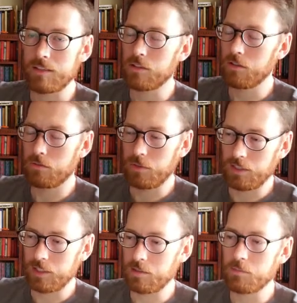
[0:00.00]
So we
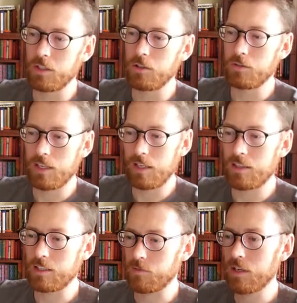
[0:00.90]
let them know, hey,
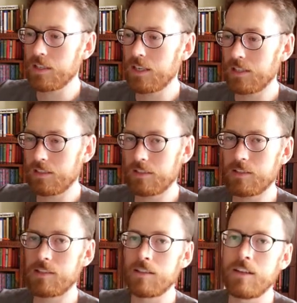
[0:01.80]
thanks for contacting us.